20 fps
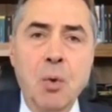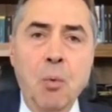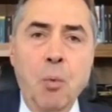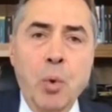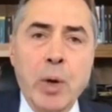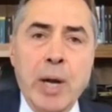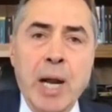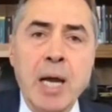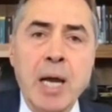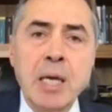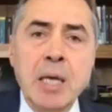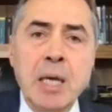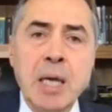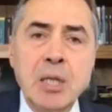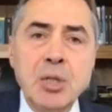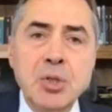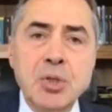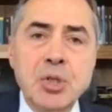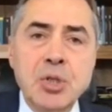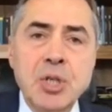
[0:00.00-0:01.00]
What I
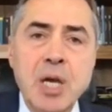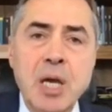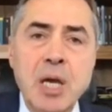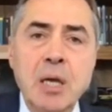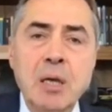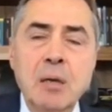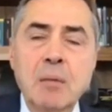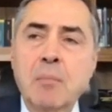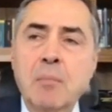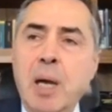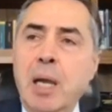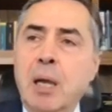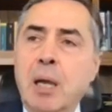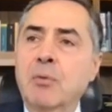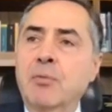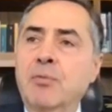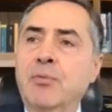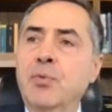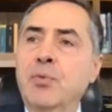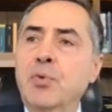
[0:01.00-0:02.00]
can say,
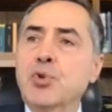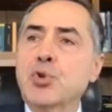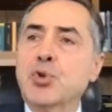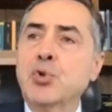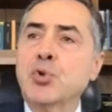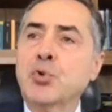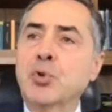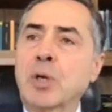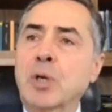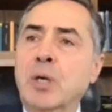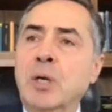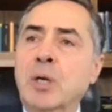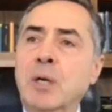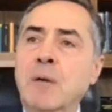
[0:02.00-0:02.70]
Michael, for sure,